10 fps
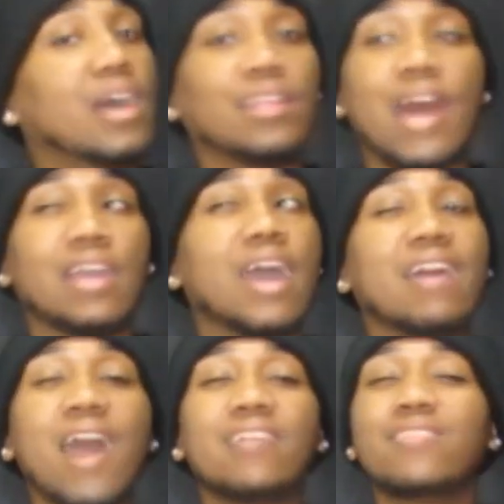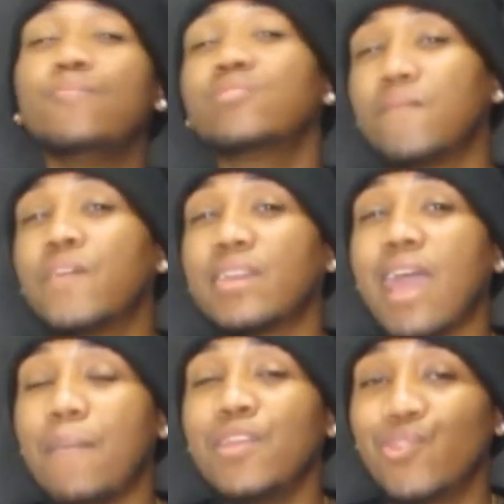Like, I see what the fuck
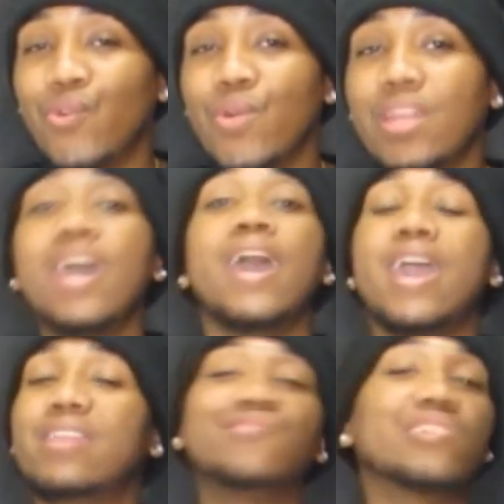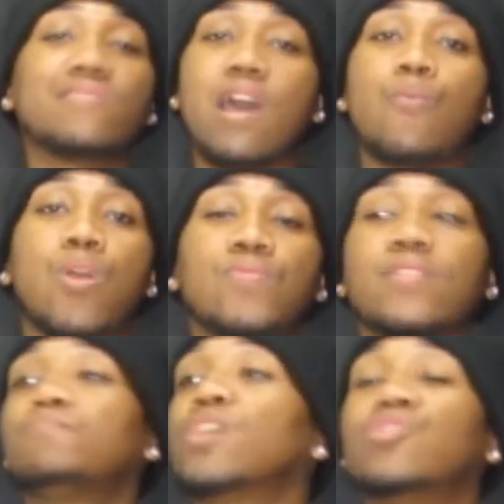y'all be doing, and it's just not worth
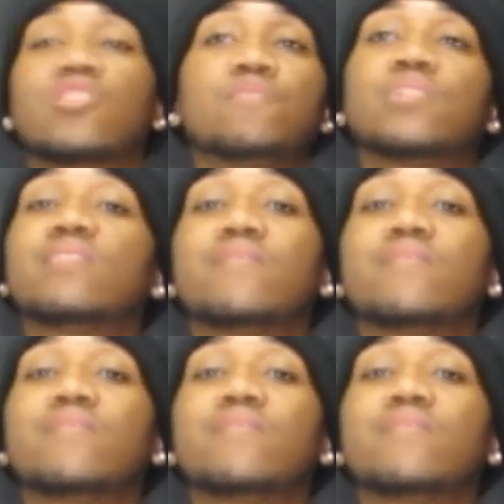it. Just because